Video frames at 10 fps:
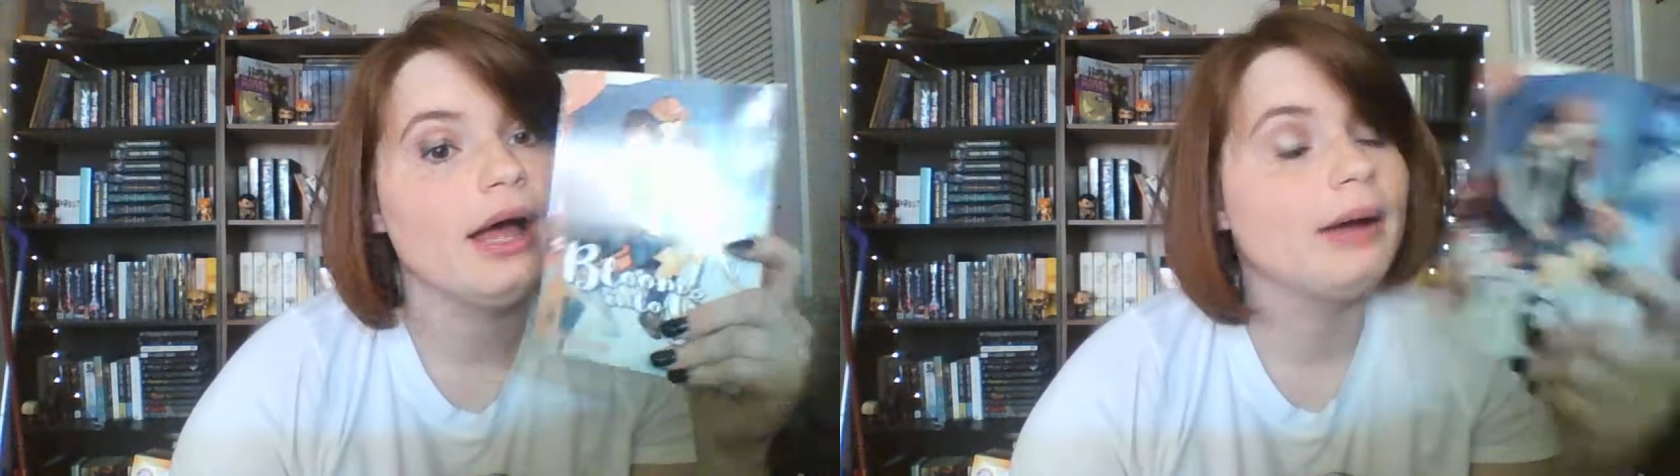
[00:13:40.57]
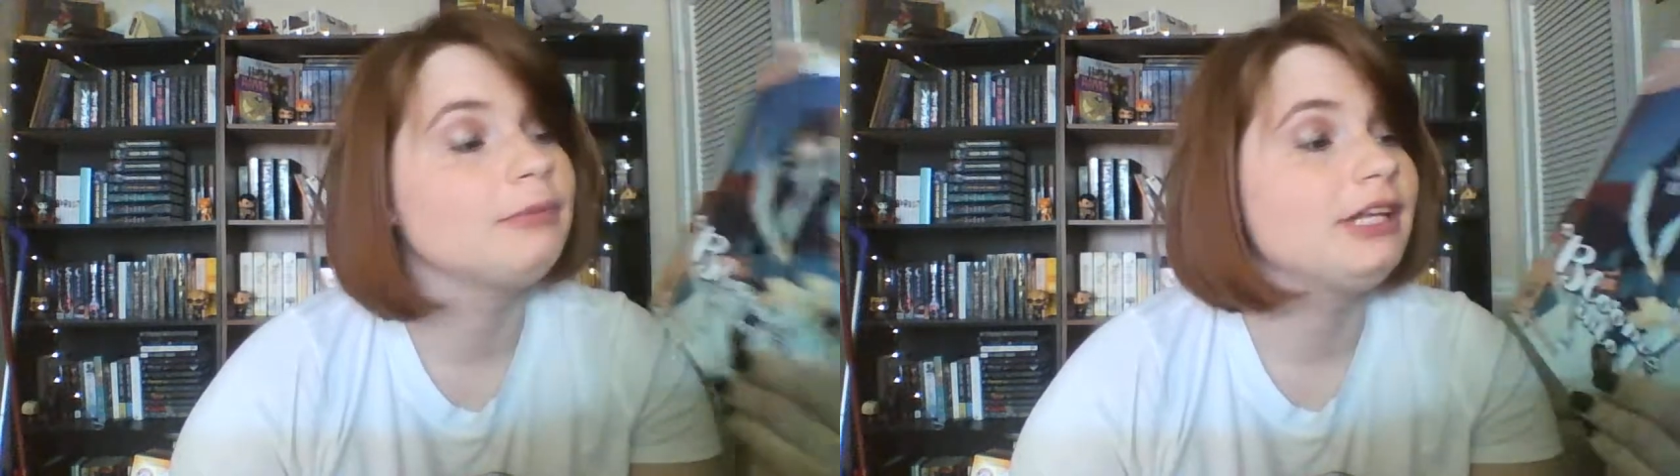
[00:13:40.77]

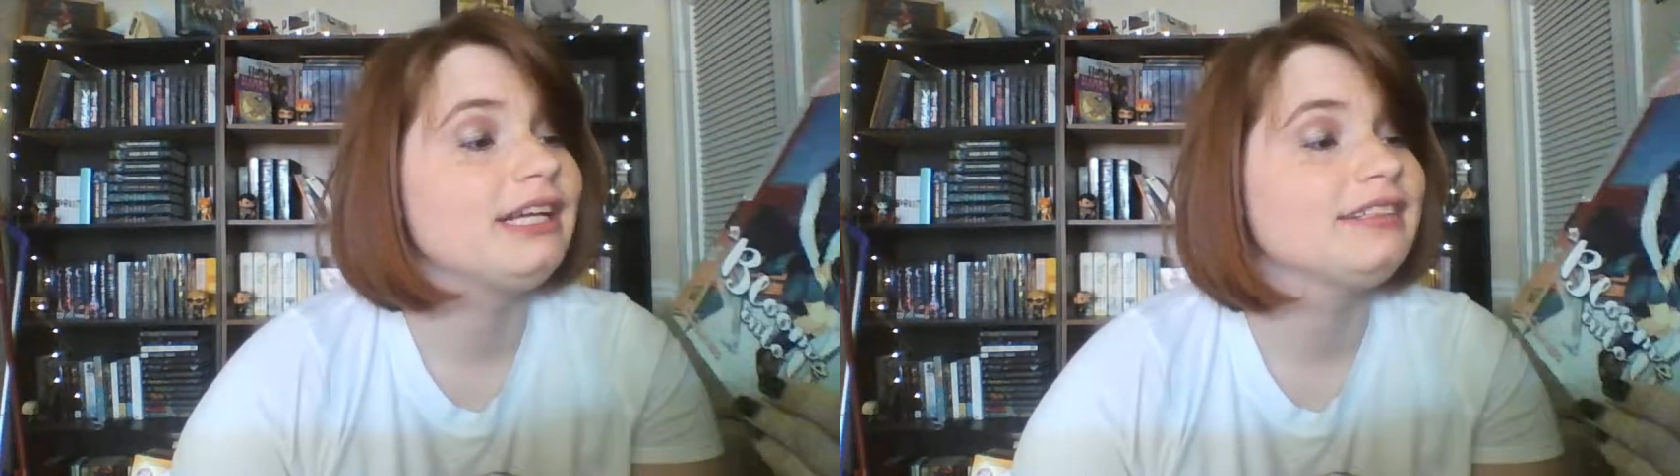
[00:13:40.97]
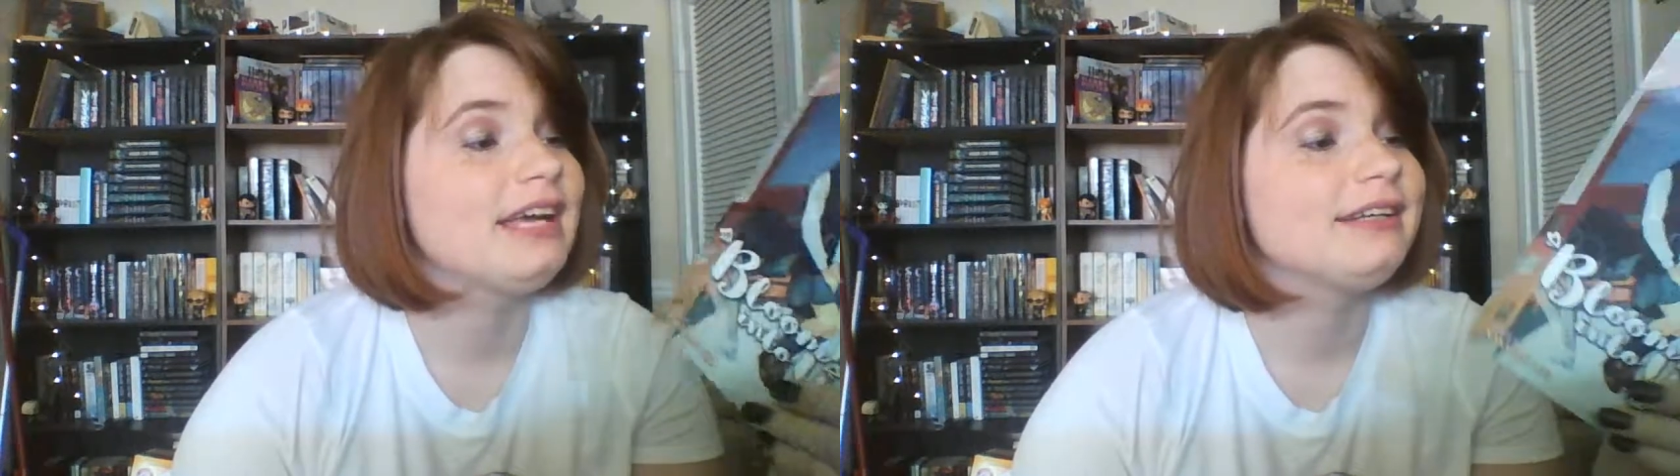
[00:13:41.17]
I'm really
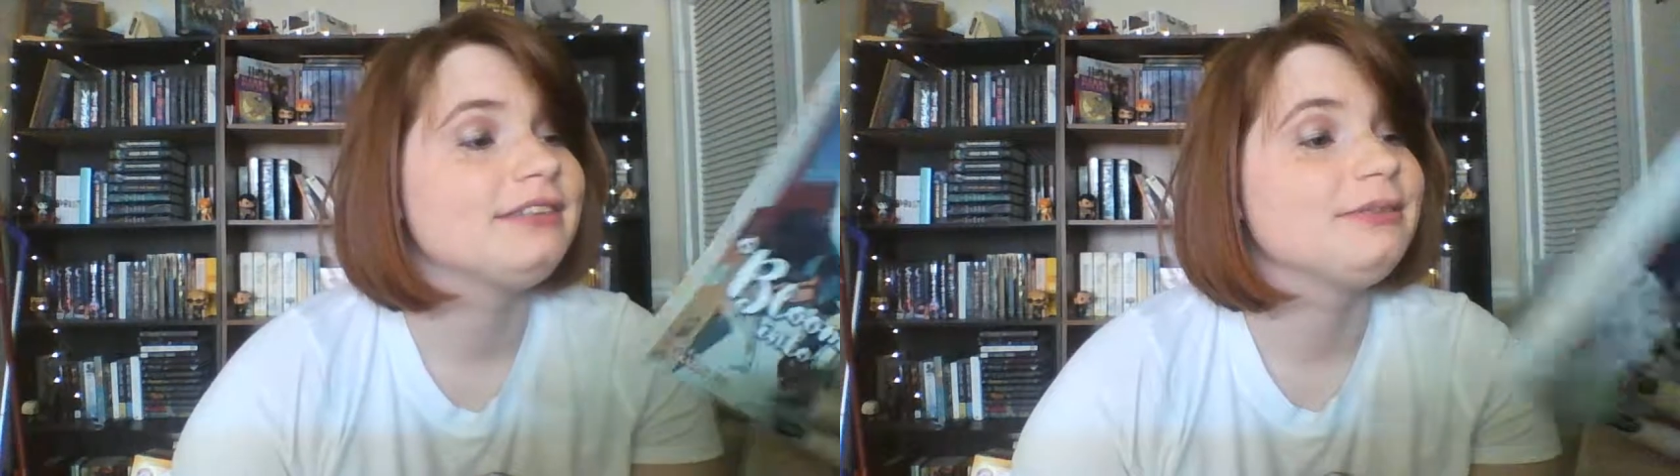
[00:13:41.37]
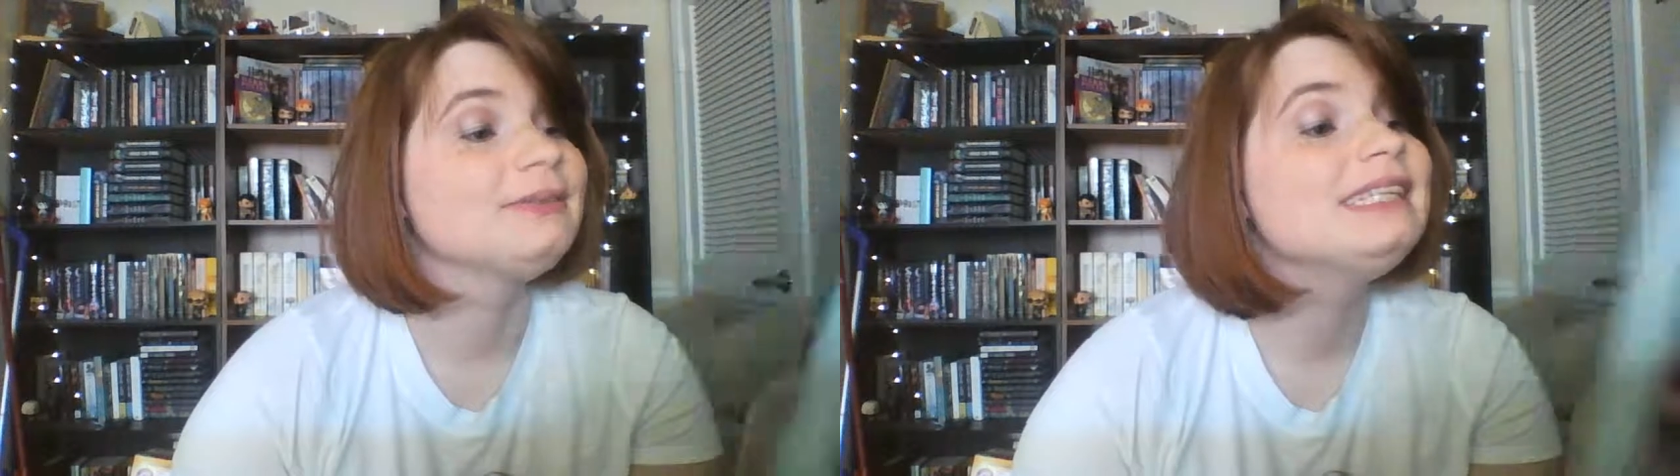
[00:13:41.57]
excited
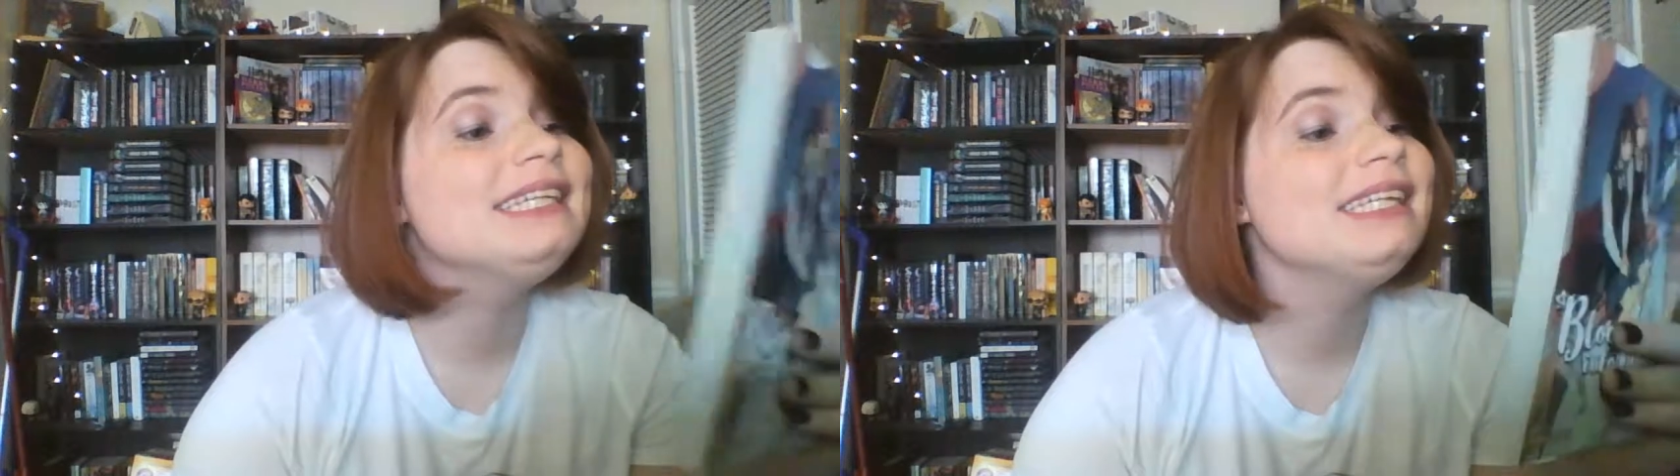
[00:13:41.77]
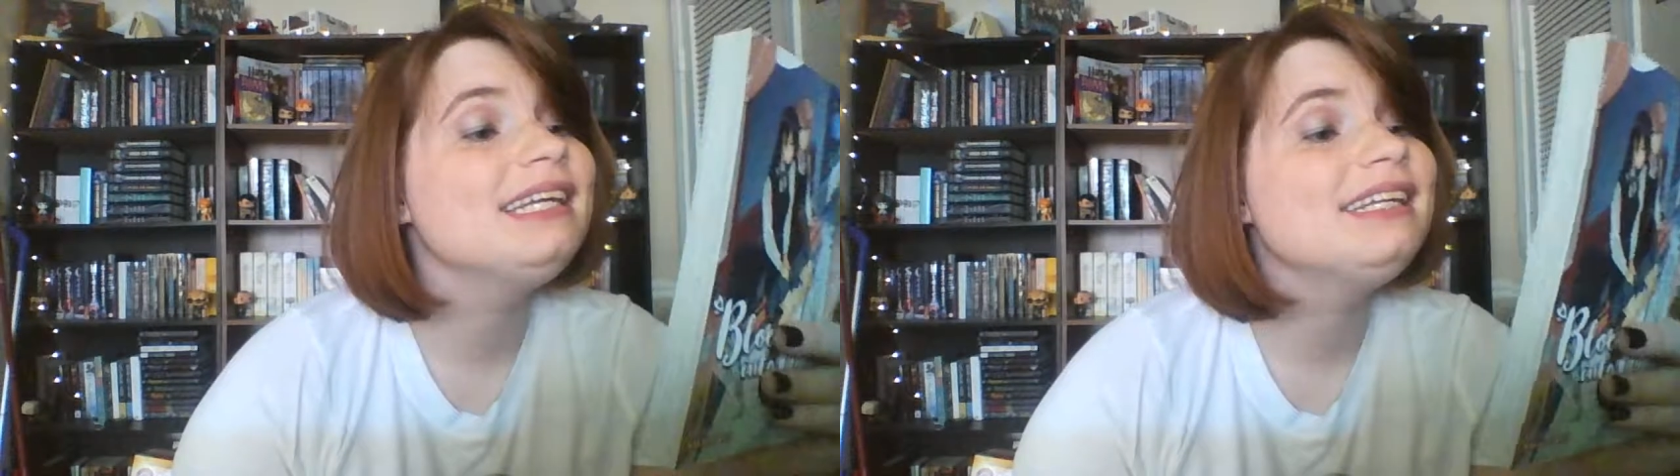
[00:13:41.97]
to
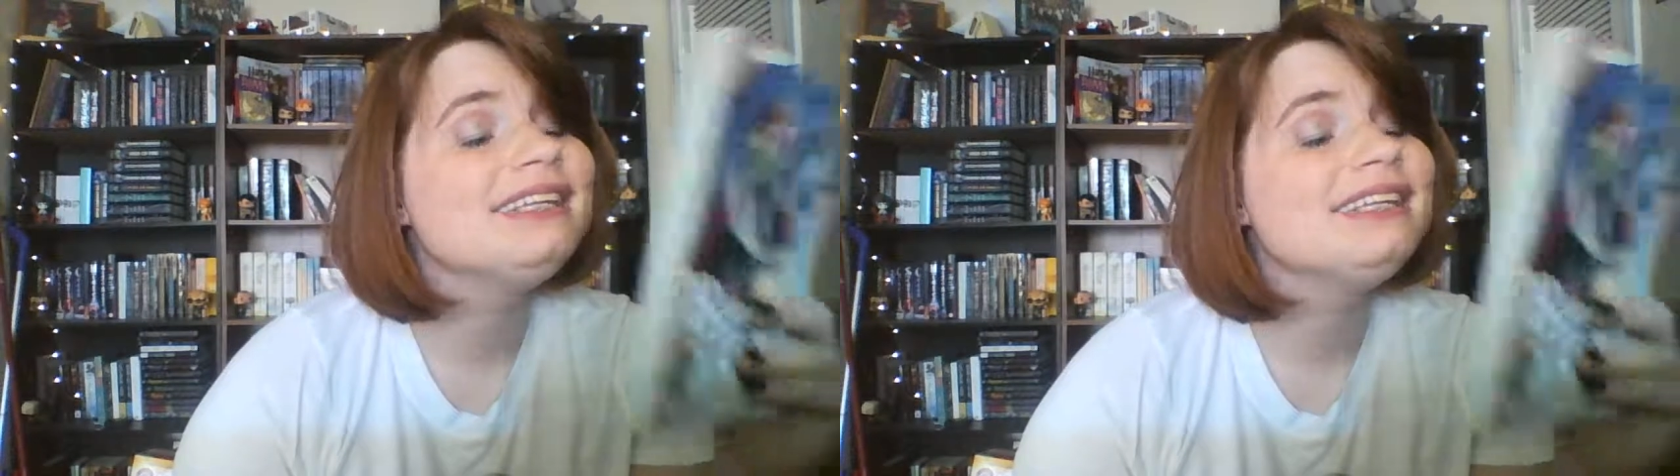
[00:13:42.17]
read